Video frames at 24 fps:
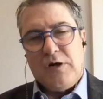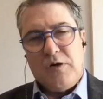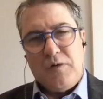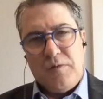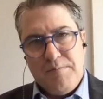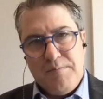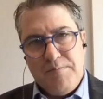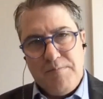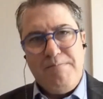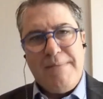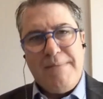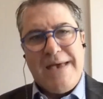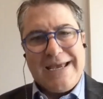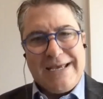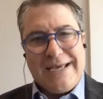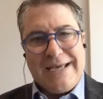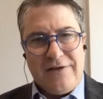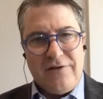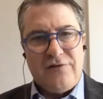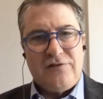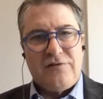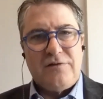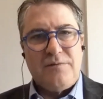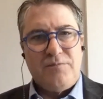
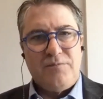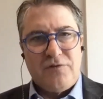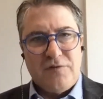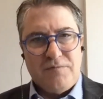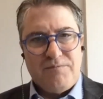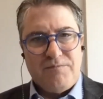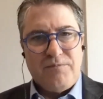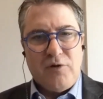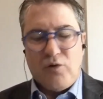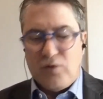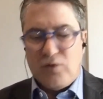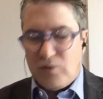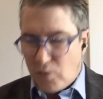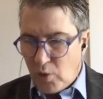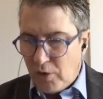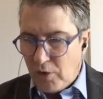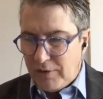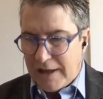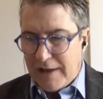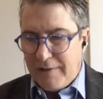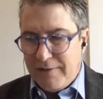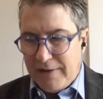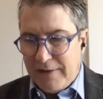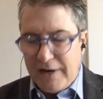mechanisms of,
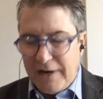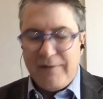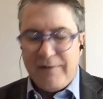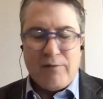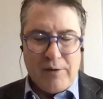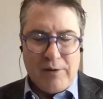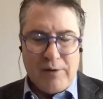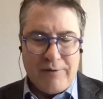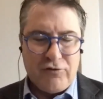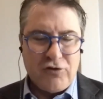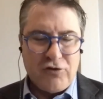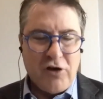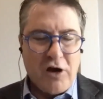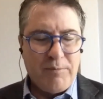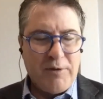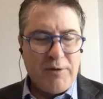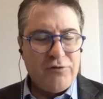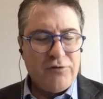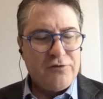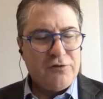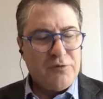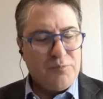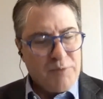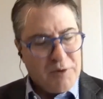or I don't want to talk about
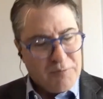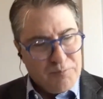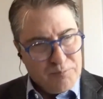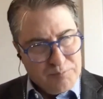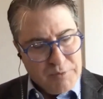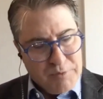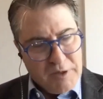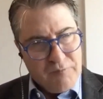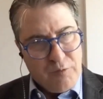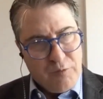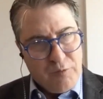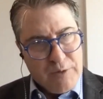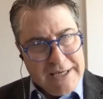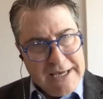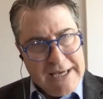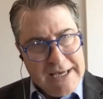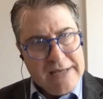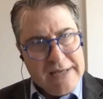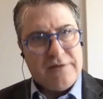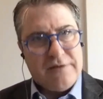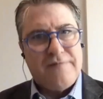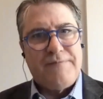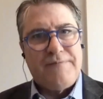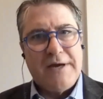this, but if we
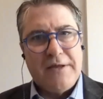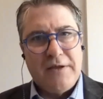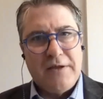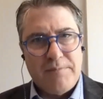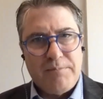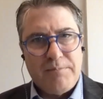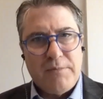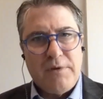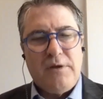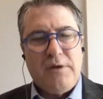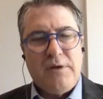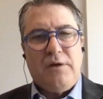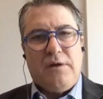can't develop